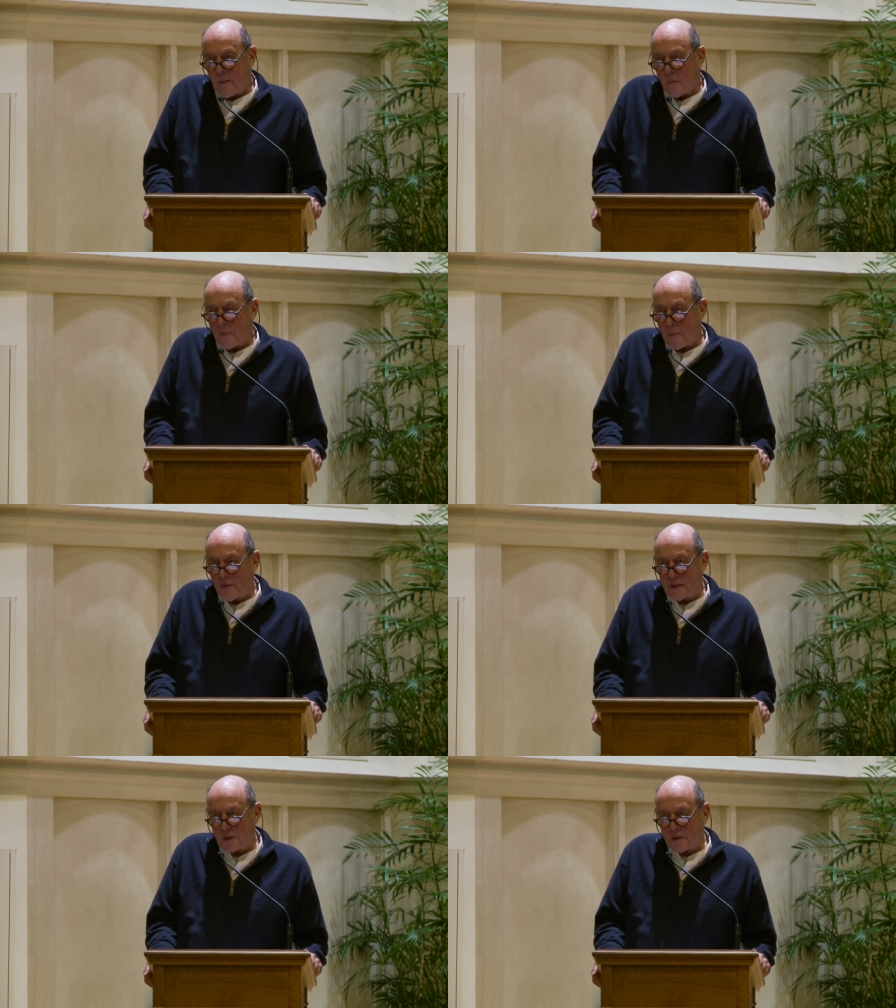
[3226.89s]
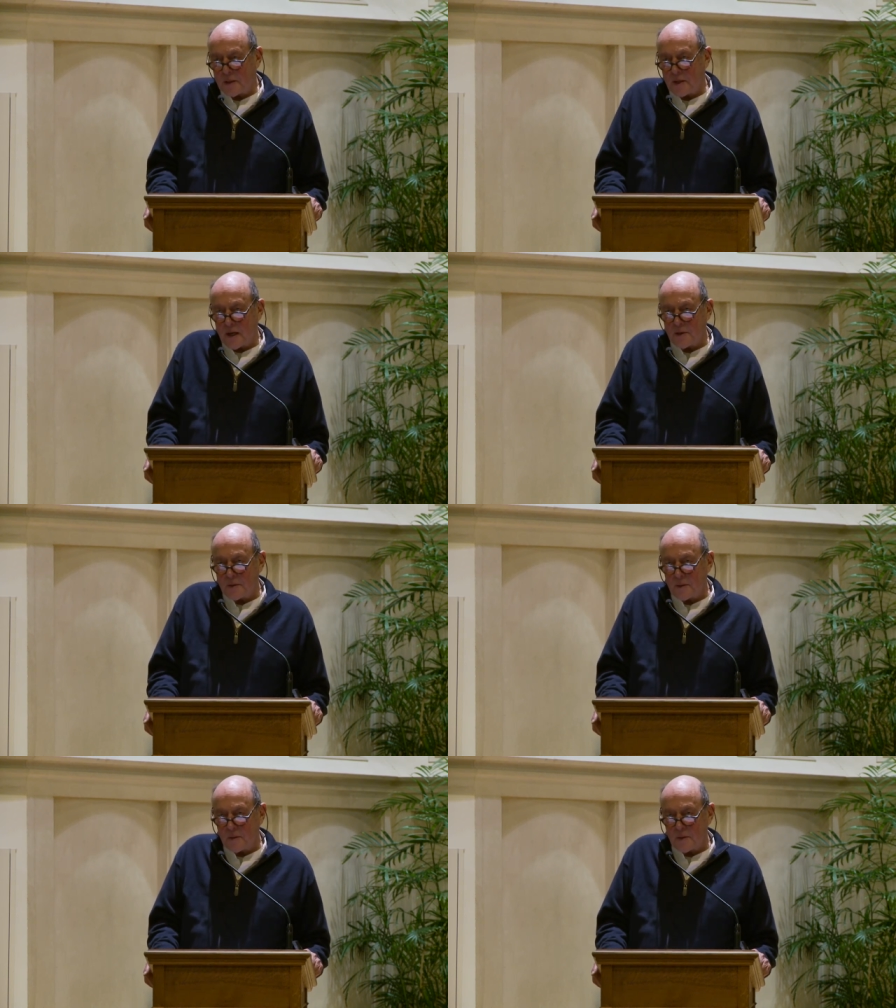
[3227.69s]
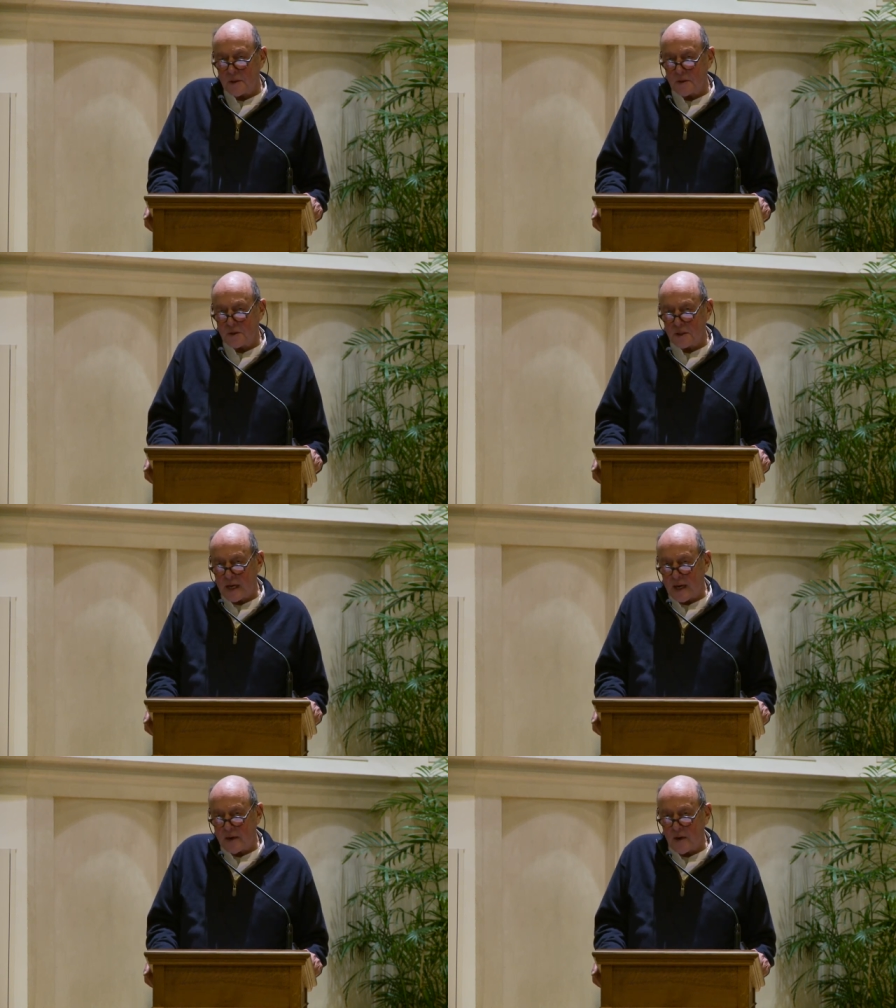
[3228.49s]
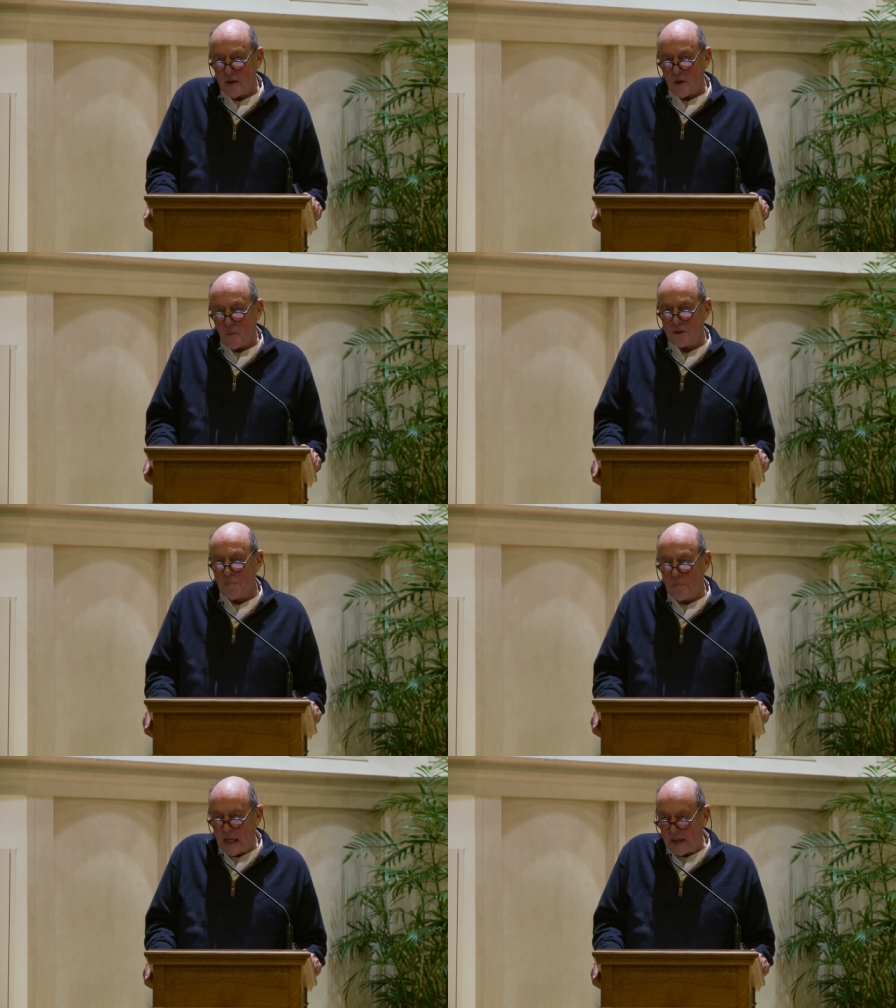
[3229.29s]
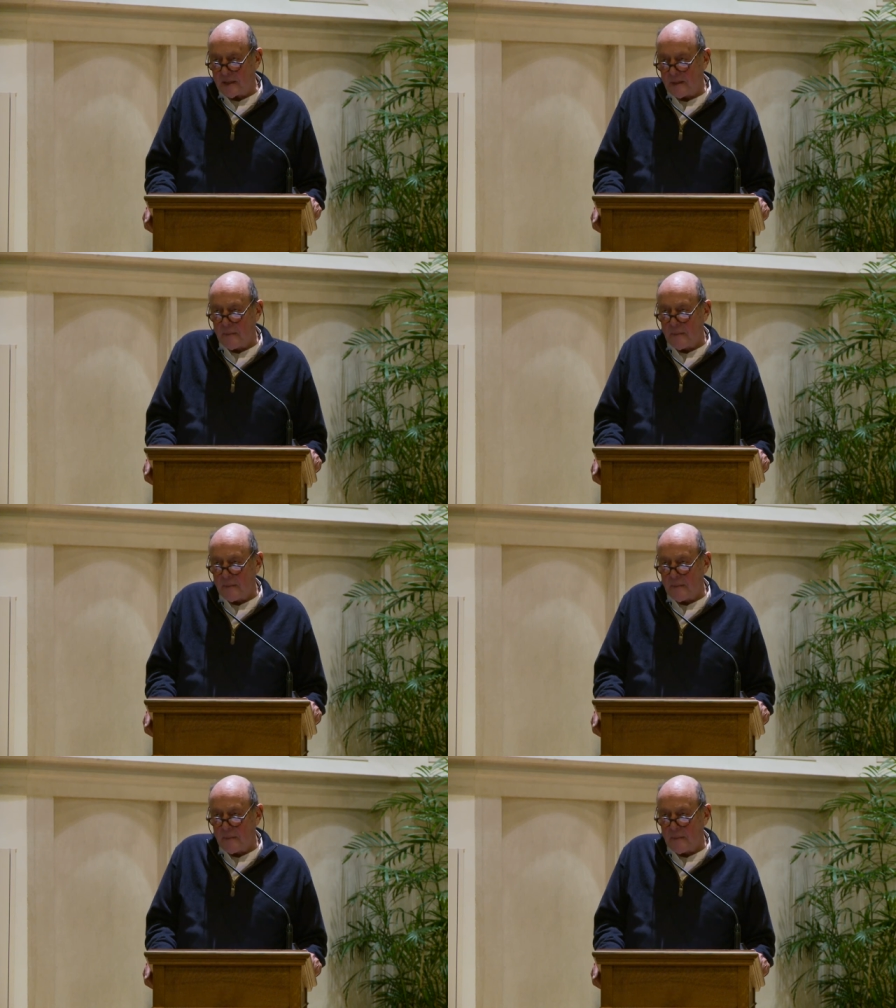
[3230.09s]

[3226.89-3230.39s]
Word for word: What the British couldn't, under, couldn't stand was mud